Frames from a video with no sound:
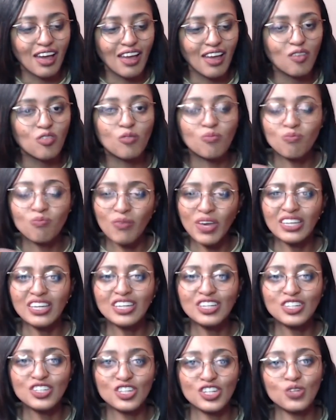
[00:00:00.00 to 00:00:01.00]
And
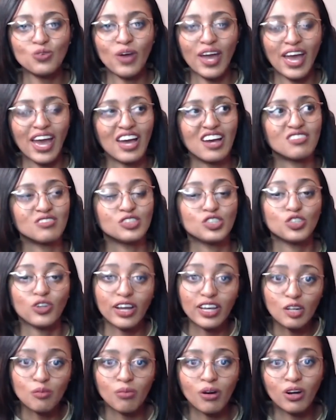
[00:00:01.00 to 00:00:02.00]
making sure you have
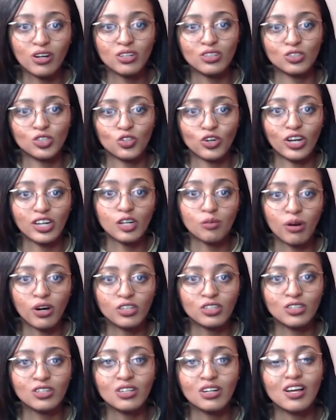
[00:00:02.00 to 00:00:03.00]
training partners or training
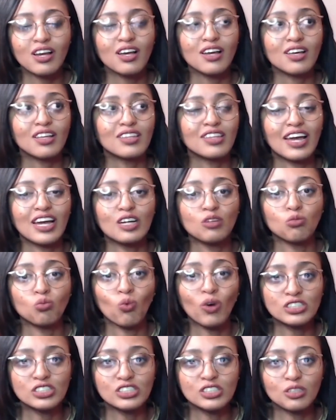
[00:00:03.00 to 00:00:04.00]
partners that
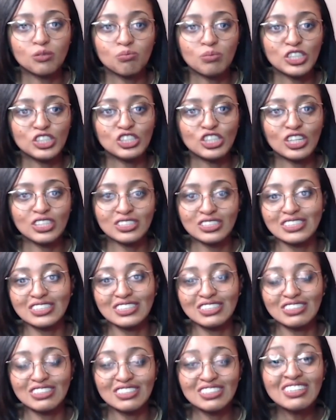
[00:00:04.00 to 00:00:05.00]
wants to be just as
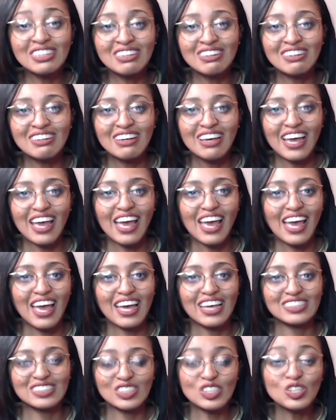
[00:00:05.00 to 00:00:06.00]
good
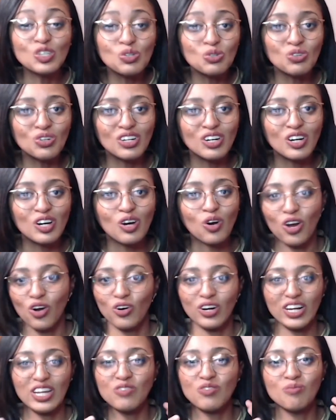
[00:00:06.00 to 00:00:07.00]
as you
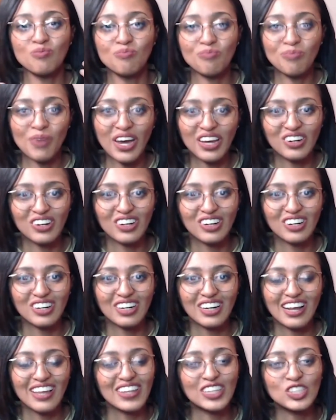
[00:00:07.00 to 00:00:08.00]
are even better
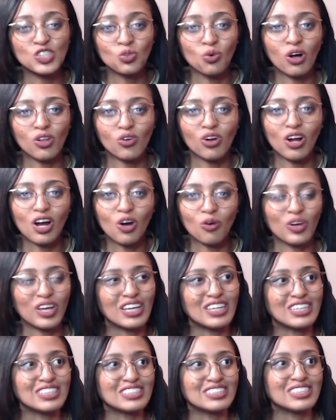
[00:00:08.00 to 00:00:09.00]
and that you all are
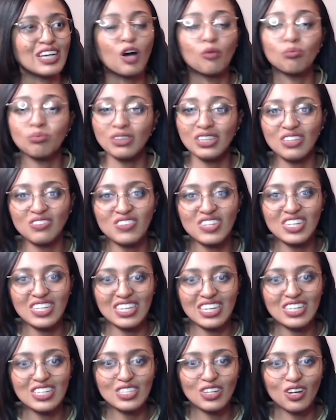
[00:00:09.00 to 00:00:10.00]
always uplifting
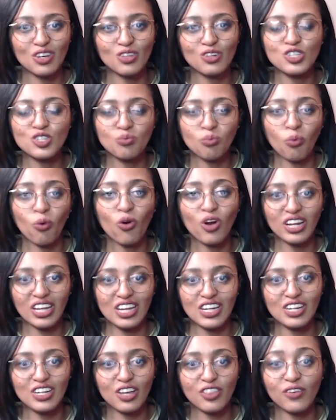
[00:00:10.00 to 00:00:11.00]
each other, supporting
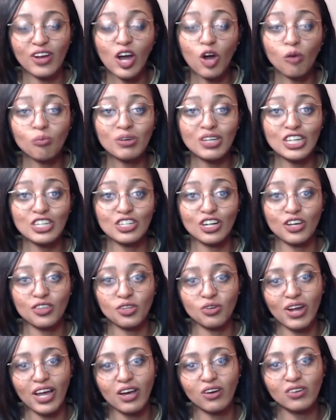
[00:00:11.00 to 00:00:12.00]
each other, helping each
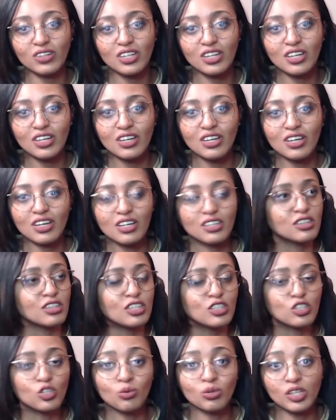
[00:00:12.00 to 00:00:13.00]
other out.
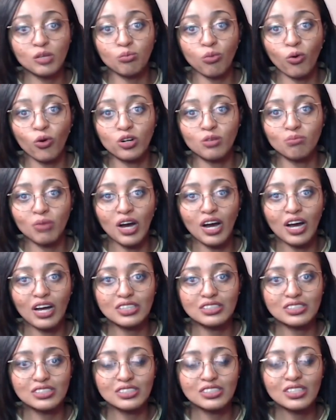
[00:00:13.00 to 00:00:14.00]
These are really important
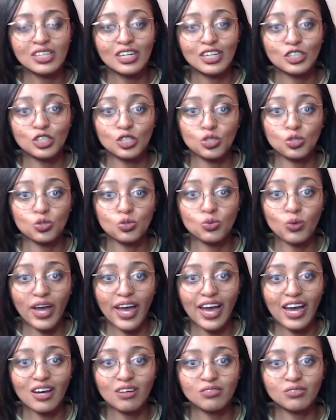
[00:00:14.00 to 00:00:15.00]
bonds to
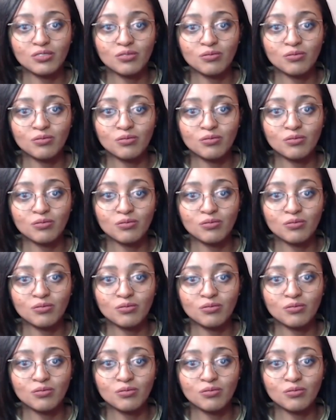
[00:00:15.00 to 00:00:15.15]
have.